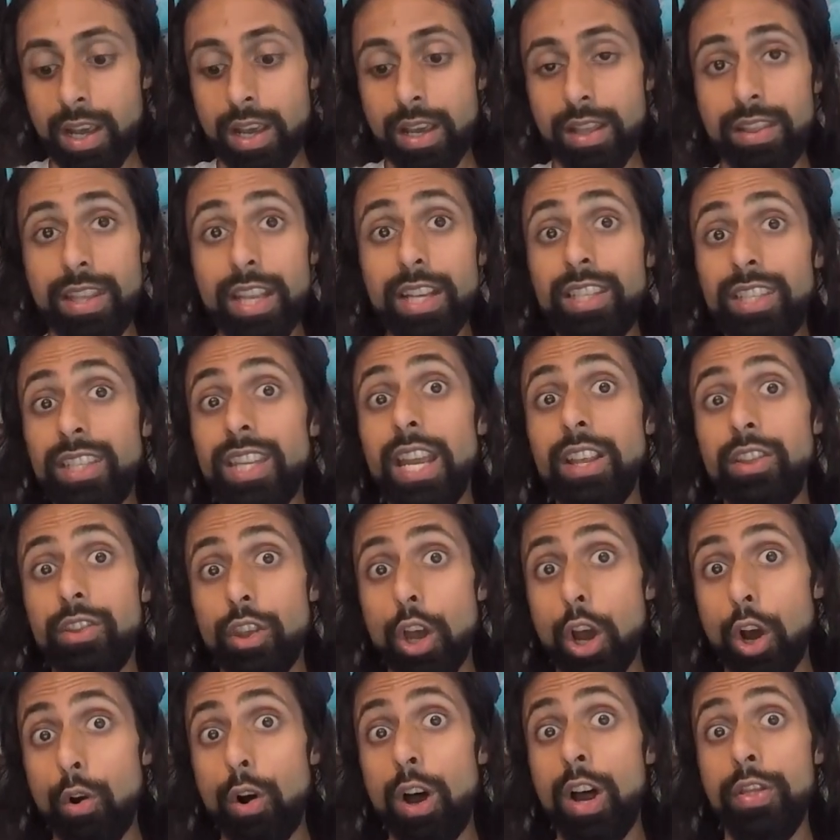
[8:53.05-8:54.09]
This skate
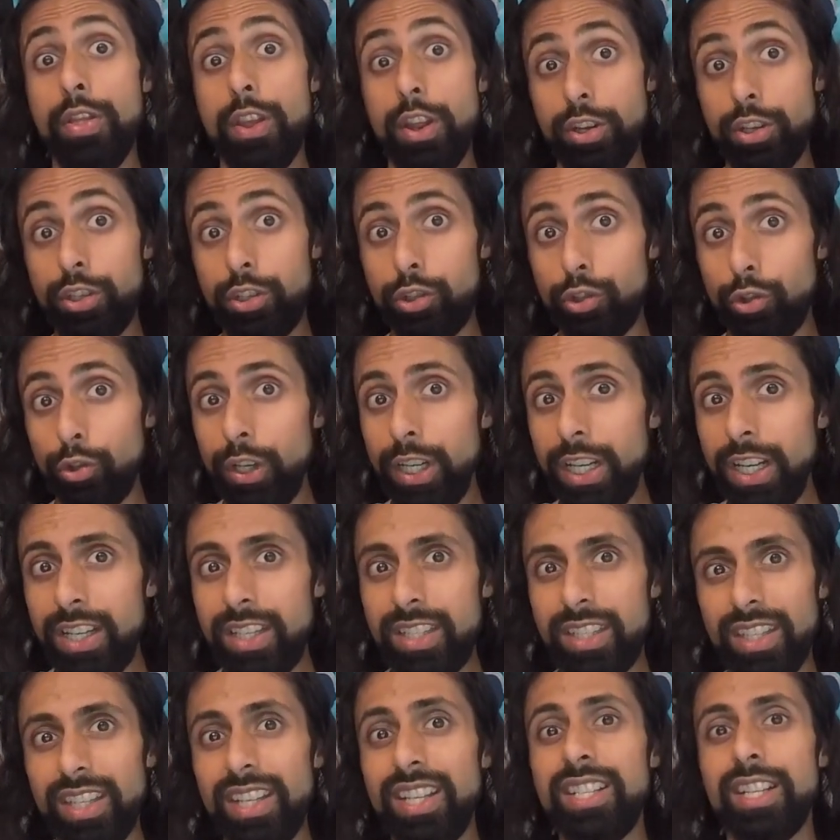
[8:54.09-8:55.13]
though, on the
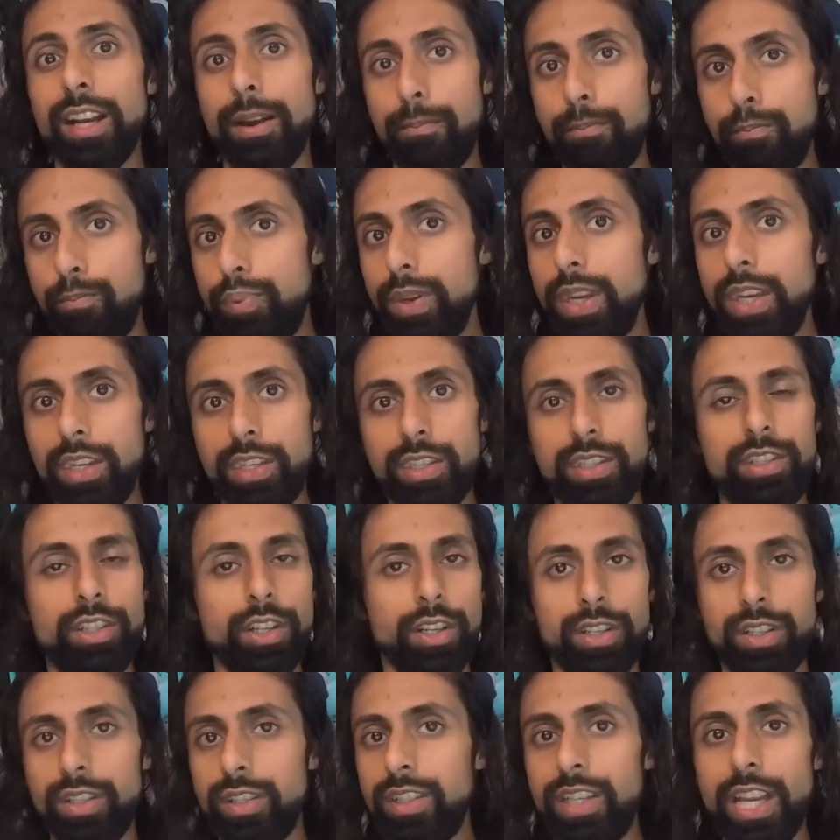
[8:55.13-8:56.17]
streets is a beast.
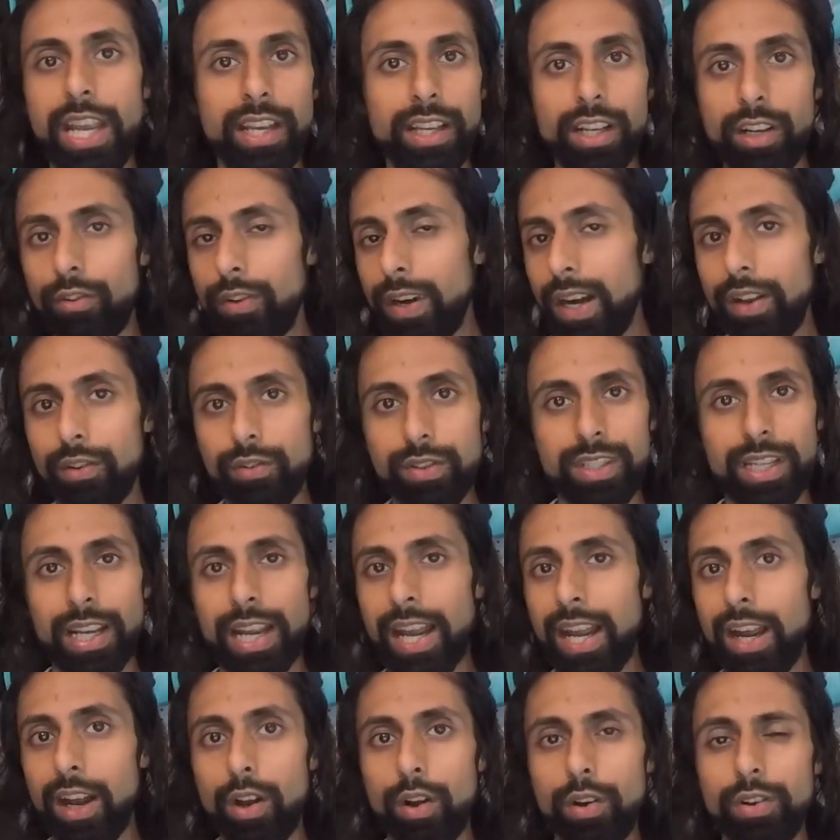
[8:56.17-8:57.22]
Just taking around
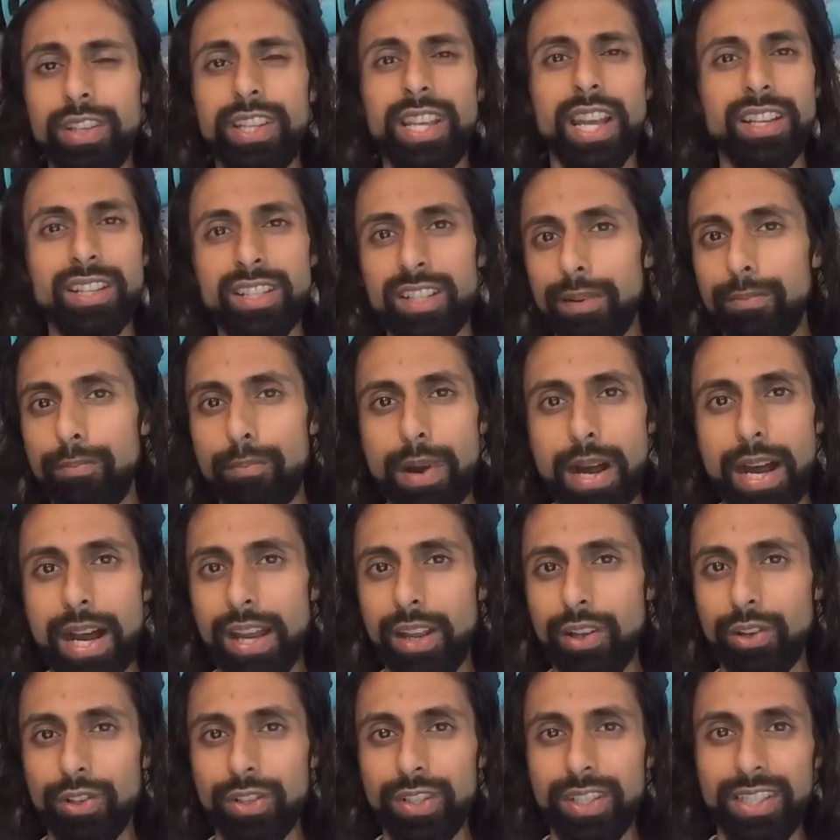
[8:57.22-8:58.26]
town, get some
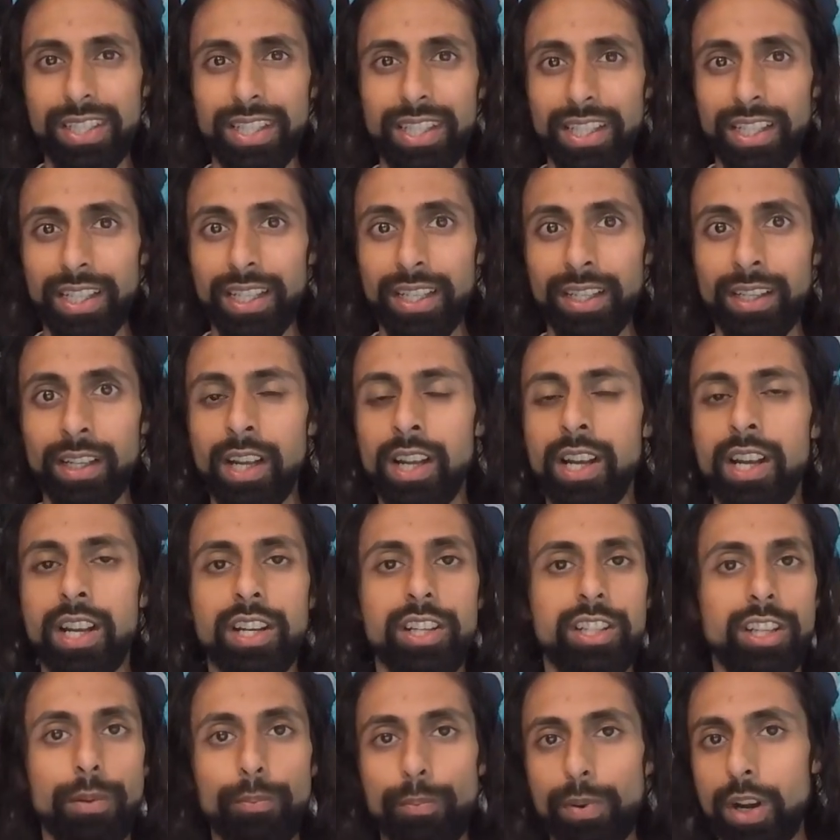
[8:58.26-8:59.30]
miles in,
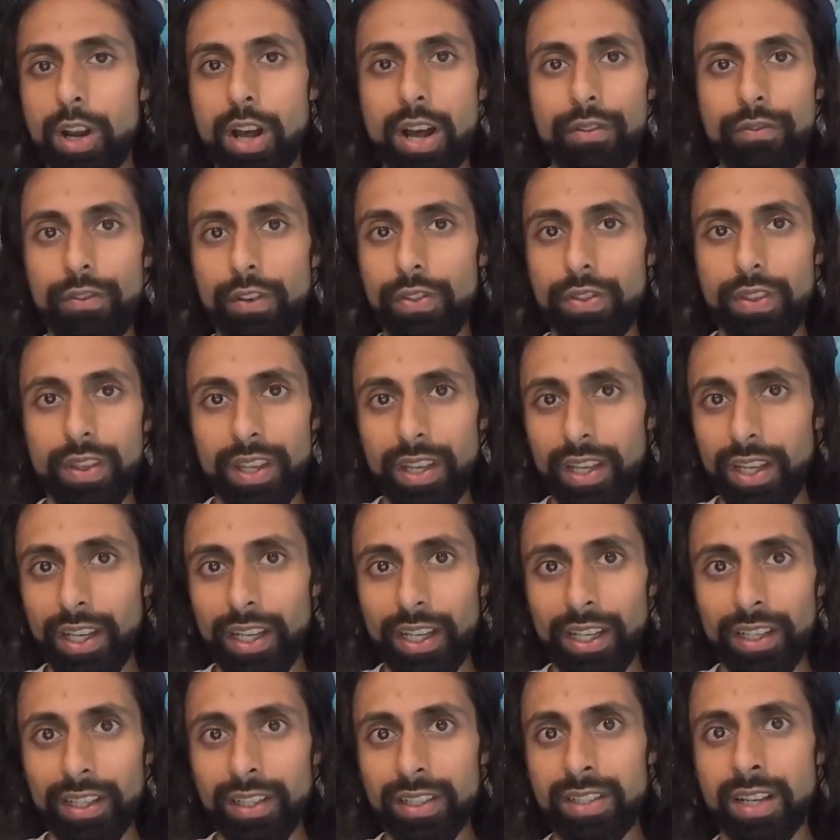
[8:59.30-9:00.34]
jumping off of
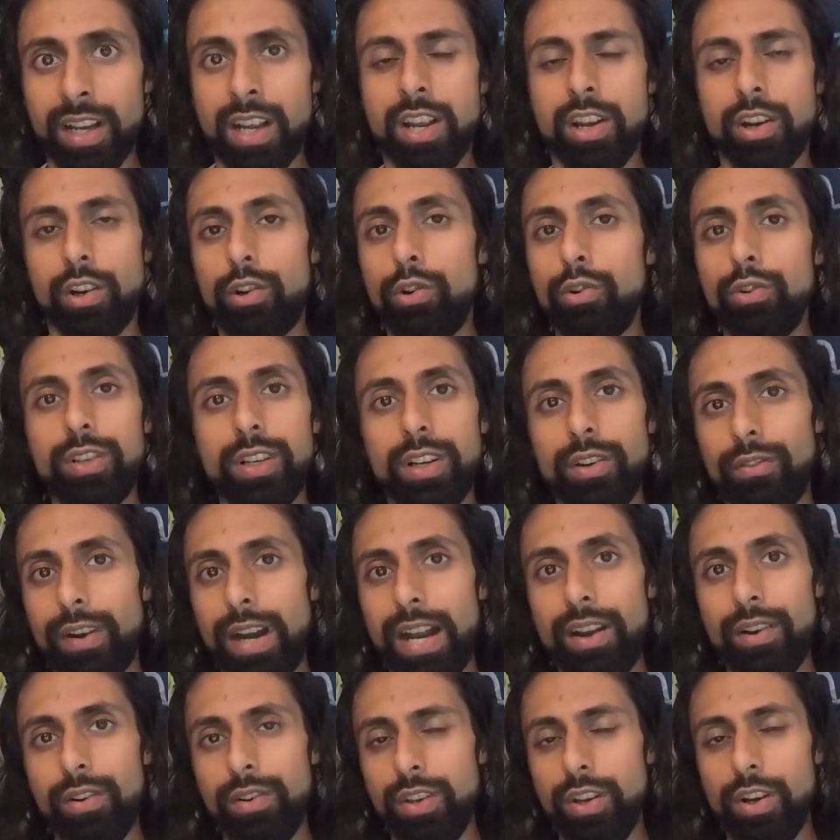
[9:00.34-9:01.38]
things, cruising
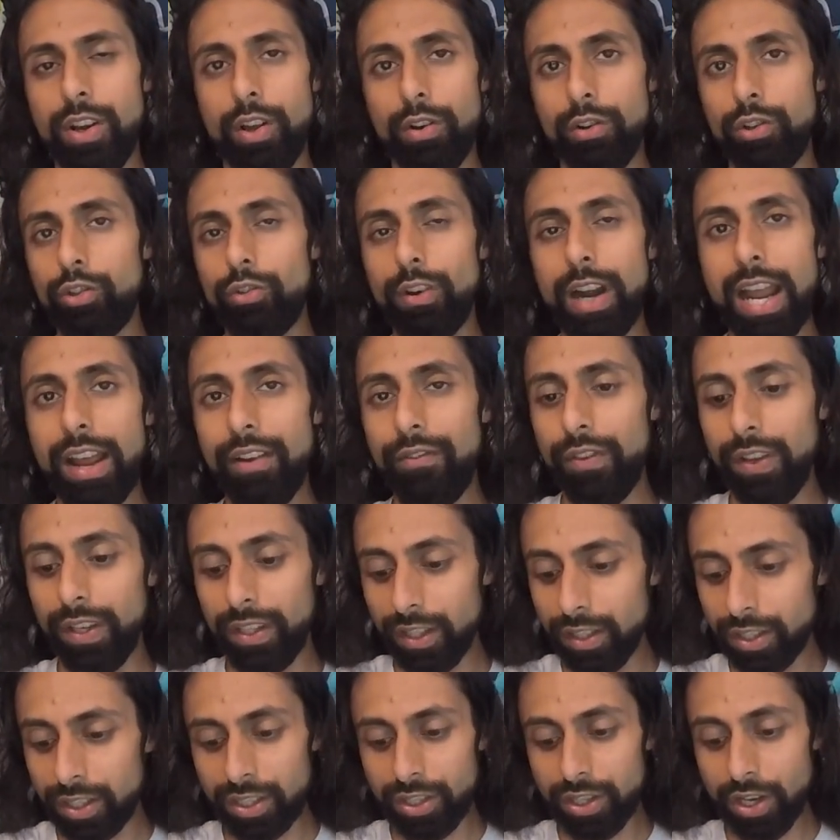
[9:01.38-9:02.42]
around, you know, traffic
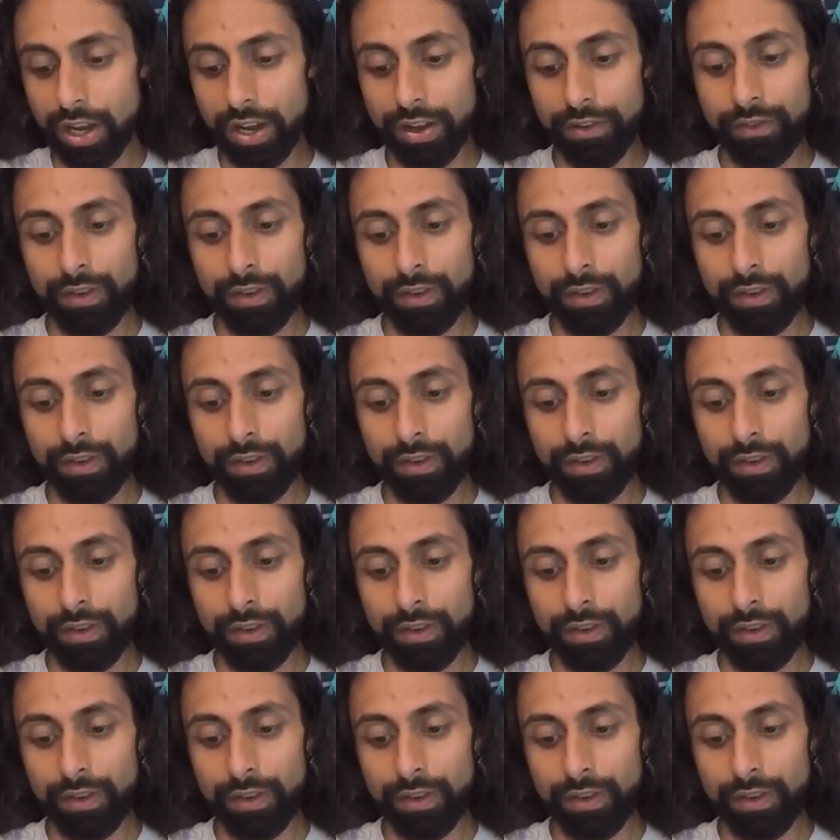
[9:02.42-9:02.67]
and stuff.